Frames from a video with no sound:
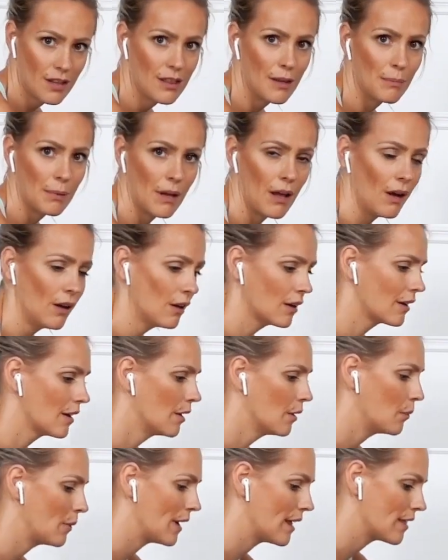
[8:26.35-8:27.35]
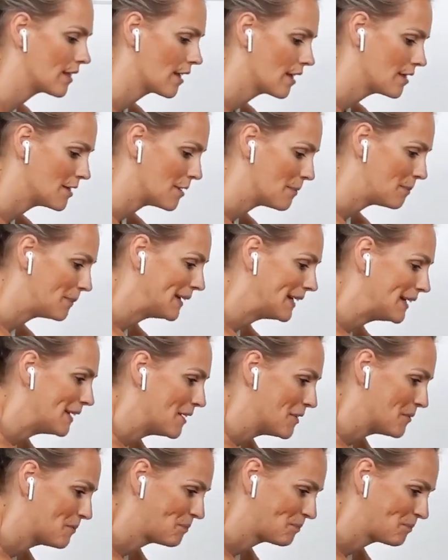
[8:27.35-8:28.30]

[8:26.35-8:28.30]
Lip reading: the block with the pillow.